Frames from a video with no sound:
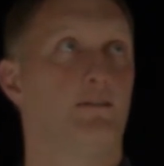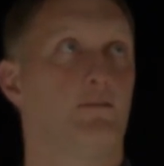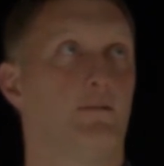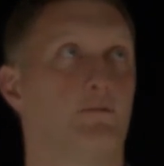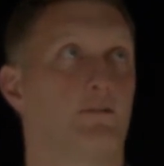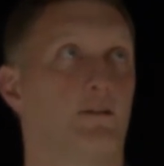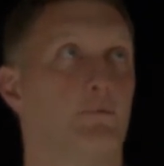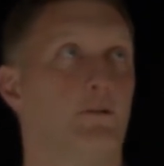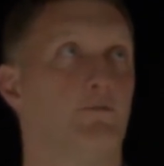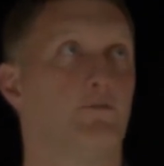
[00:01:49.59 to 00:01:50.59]
and so I'm just going
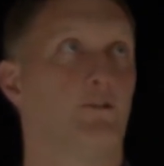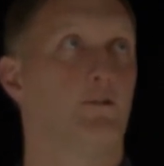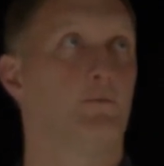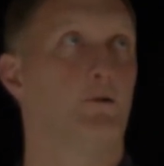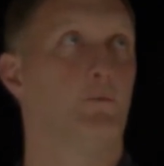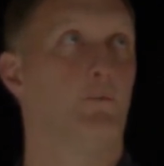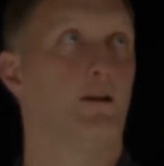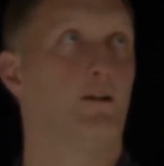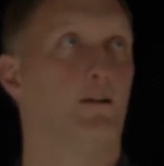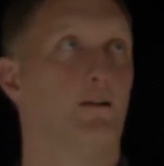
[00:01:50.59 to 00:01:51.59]
to put
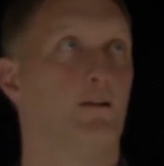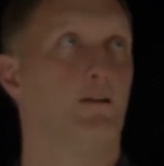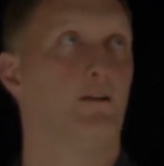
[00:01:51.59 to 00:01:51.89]
firmware